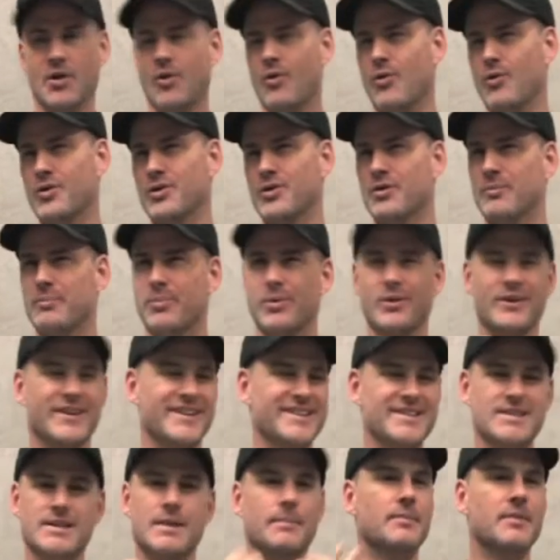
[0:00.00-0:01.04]
or you're
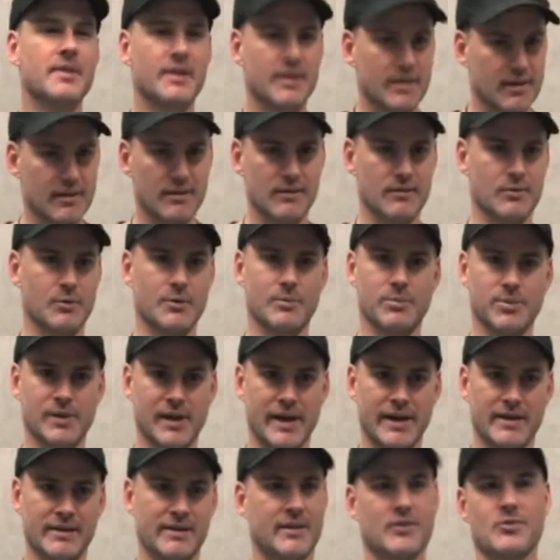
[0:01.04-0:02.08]
putting something into a
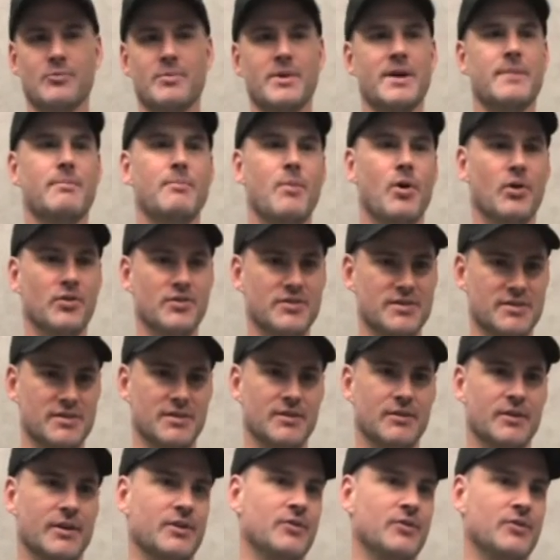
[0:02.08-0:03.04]
plate, and that could be a monster,